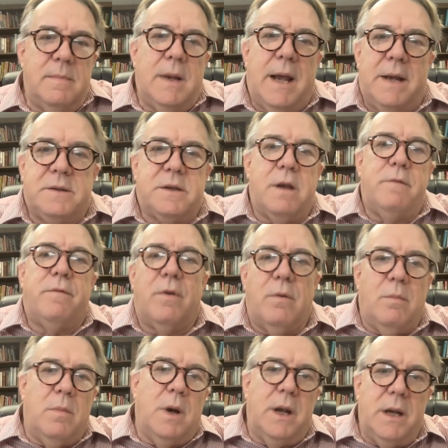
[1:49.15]
asking for
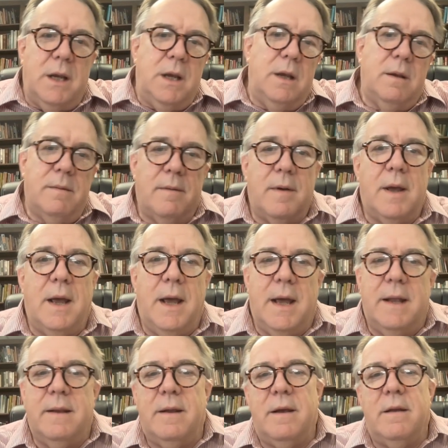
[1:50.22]
money,
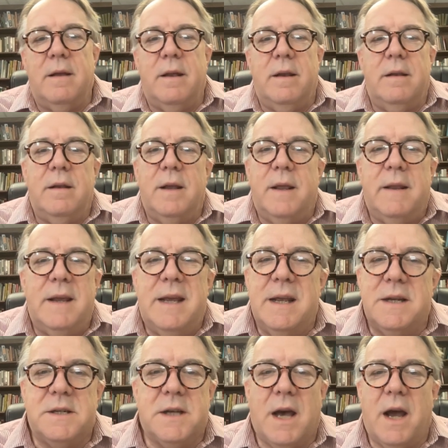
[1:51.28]
and and and they
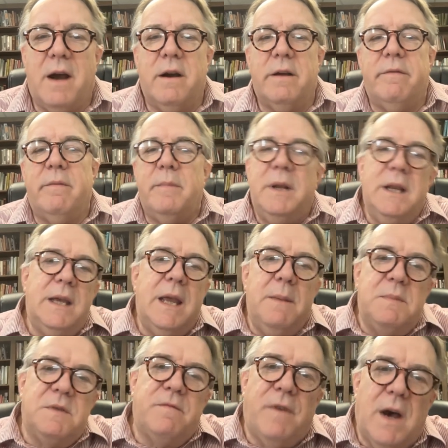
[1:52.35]
get tired of him, and he
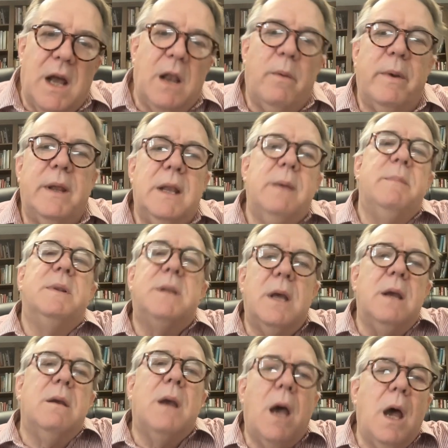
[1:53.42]
keeps following them and
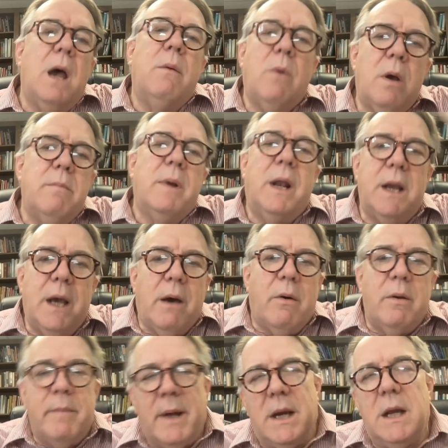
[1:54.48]
saying, "I want money, I
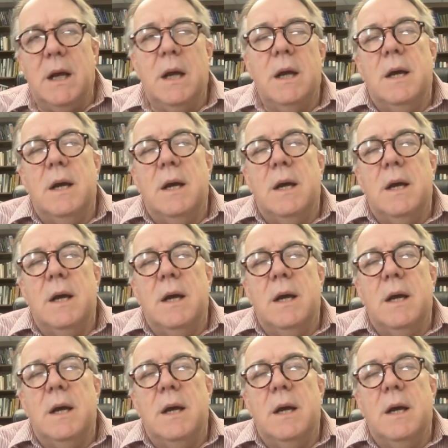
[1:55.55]
want money,"